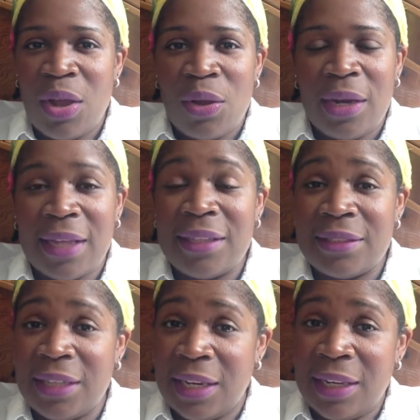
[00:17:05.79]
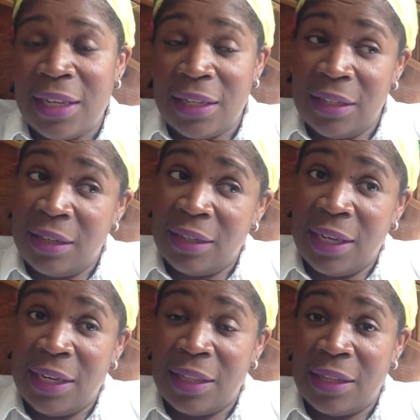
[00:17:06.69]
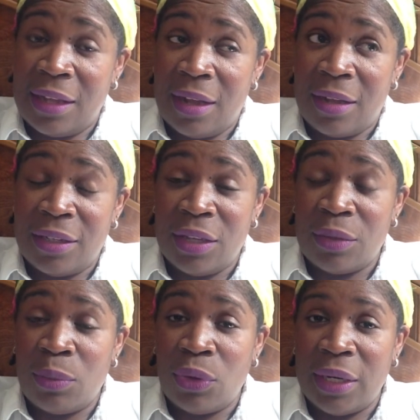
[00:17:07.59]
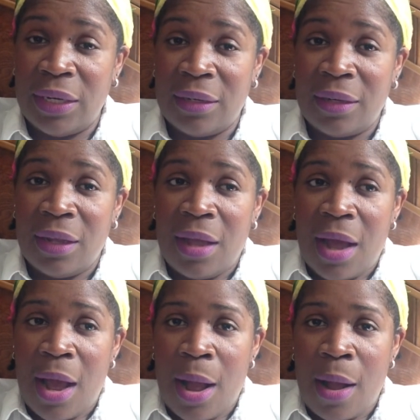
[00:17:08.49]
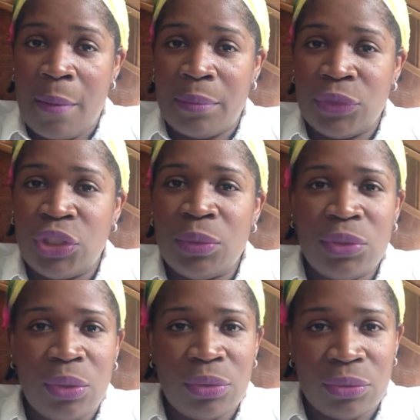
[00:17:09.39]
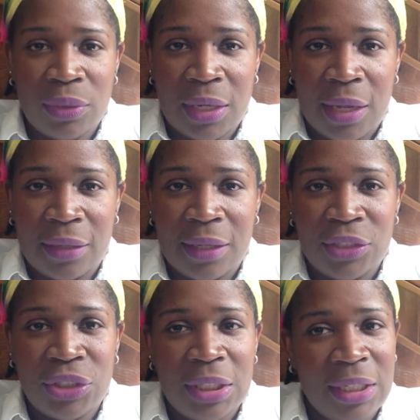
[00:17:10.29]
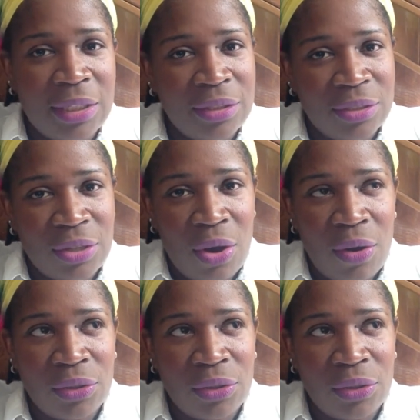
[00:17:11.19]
Like this young lady the other morning, she was going through a lot, and she needed to talk.